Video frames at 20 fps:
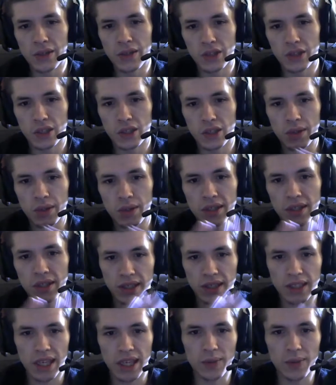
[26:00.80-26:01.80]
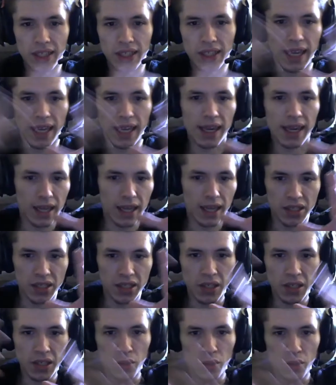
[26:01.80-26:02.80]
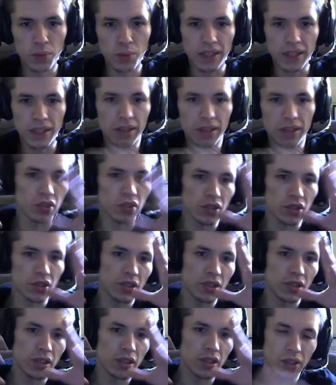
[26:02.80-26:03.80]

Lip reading: just always like the side ones like Genkai is dope. Like there's just there's